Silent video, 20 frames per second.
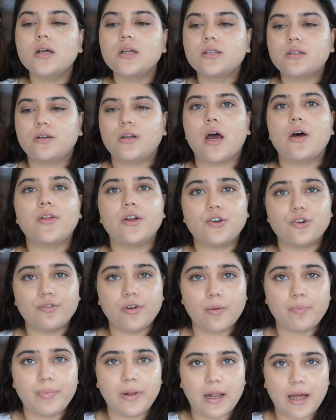So now that you've
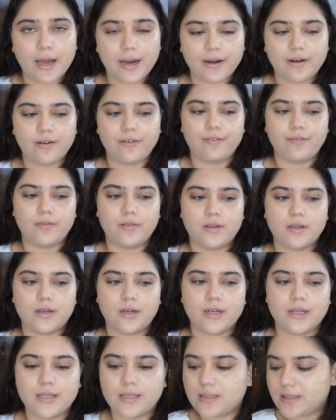applied the
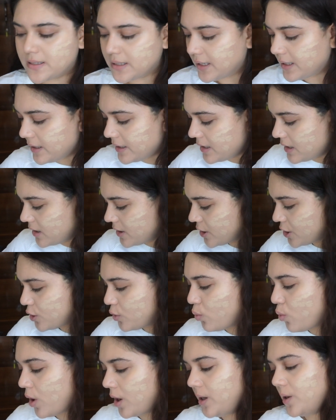concealer,
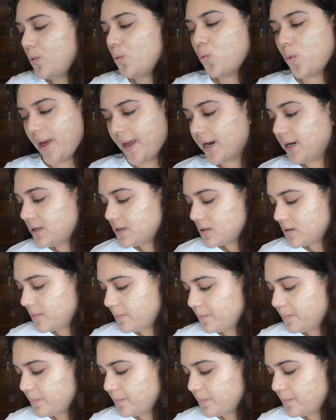you want to wait